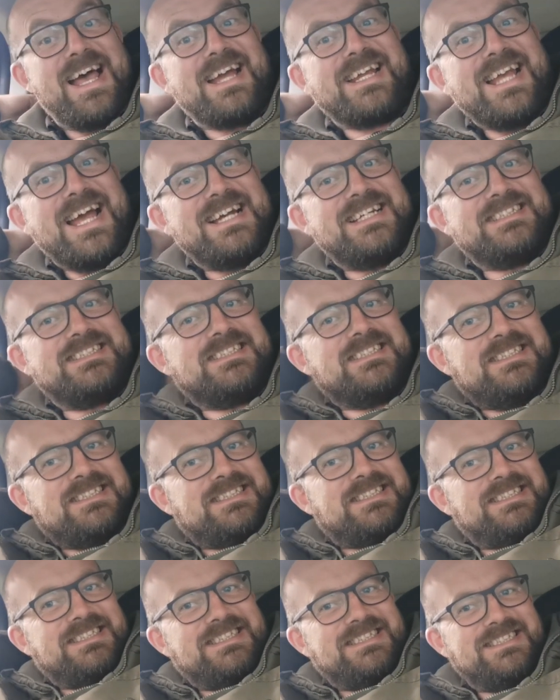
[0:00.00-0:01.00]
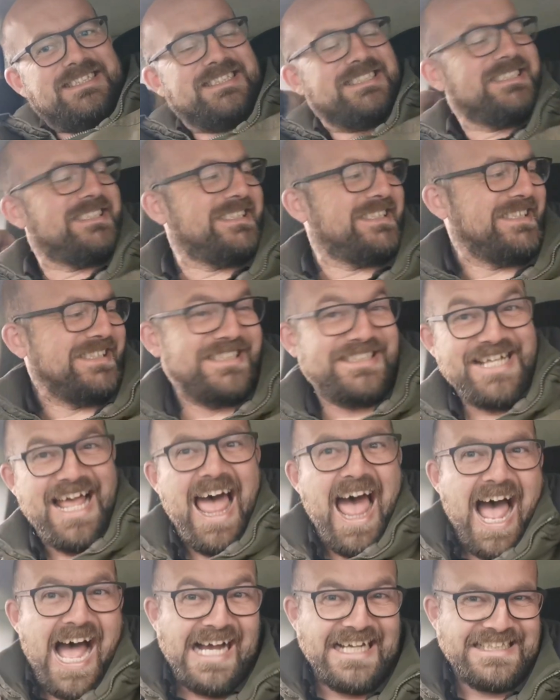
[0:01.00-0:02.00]
Hi, guys.
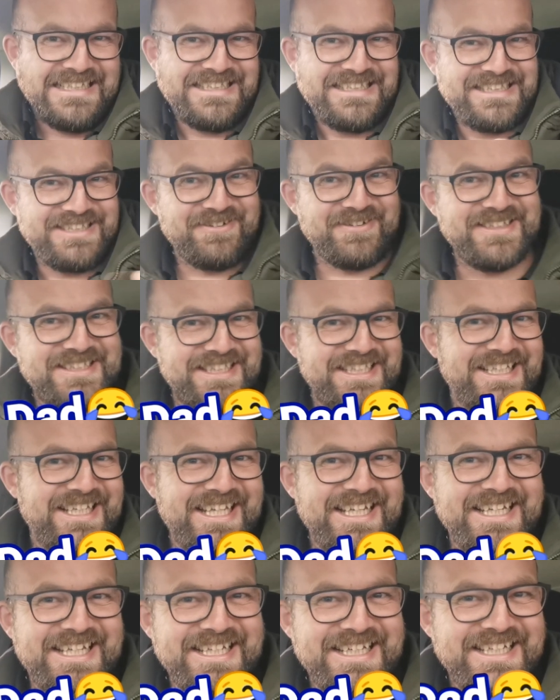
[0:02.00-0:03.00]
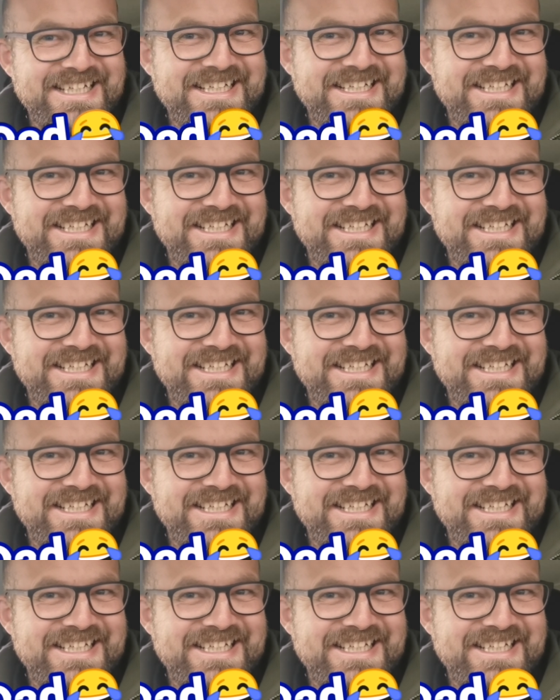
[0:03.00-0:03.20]
Hi. Do you want to see Lily?